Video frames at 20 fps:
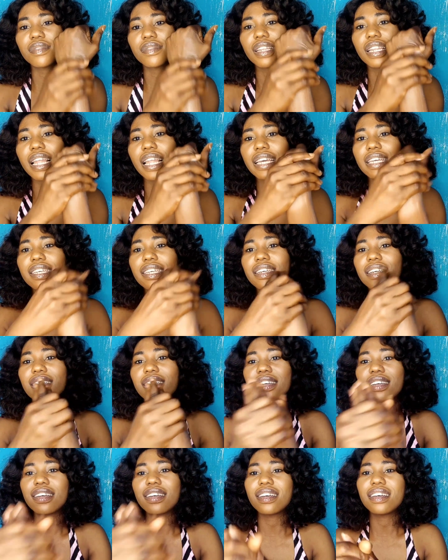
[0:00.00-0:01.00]
Like
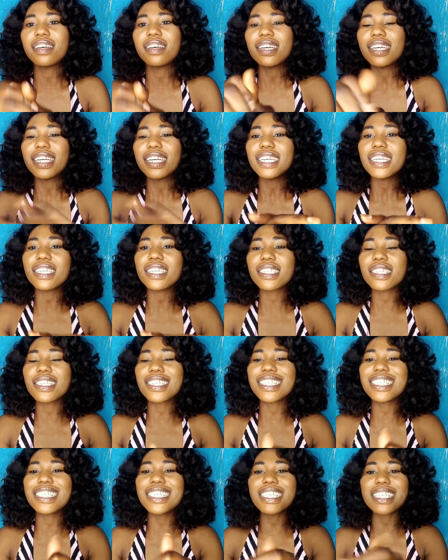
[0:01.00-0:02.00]
it is
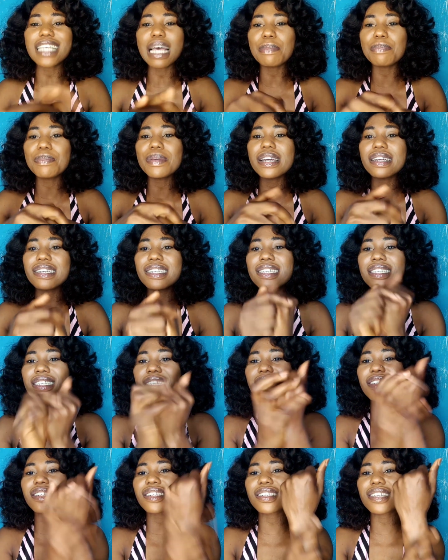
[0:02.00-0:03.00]
disappearing
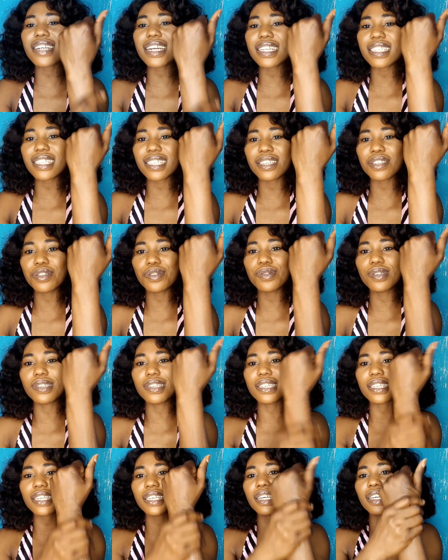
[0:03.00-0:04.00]
straight into the
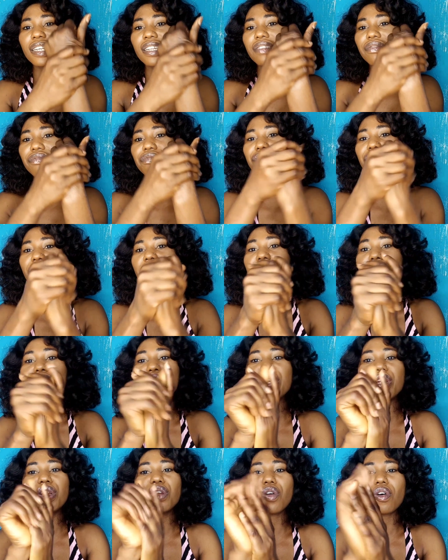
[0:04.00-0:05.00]
skin.
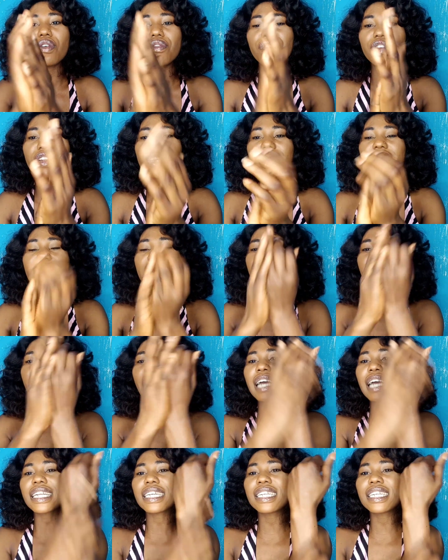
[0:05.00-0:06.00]
Very lovely,
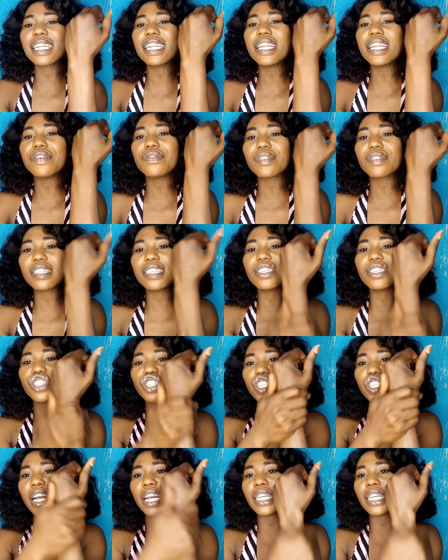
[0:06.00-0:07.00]
and then it leaves this
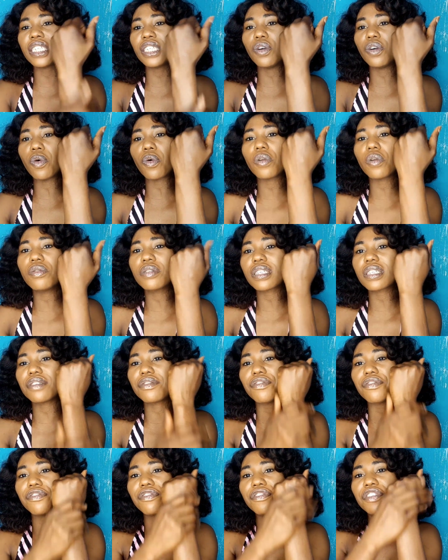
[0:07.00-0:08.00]
shiny occlusive
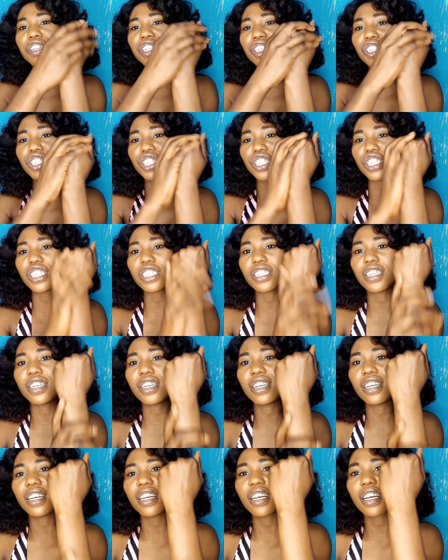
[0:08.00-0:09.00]
finish.
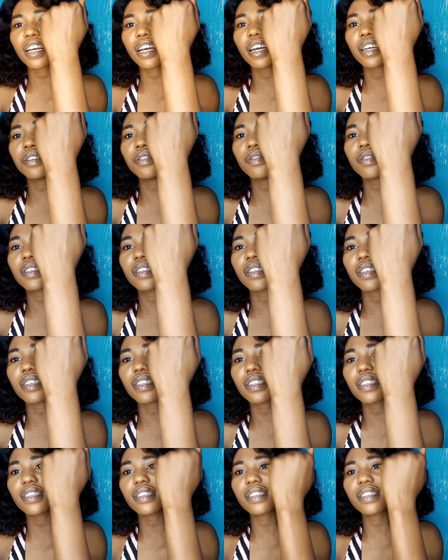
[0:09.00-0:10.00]
Can you see it?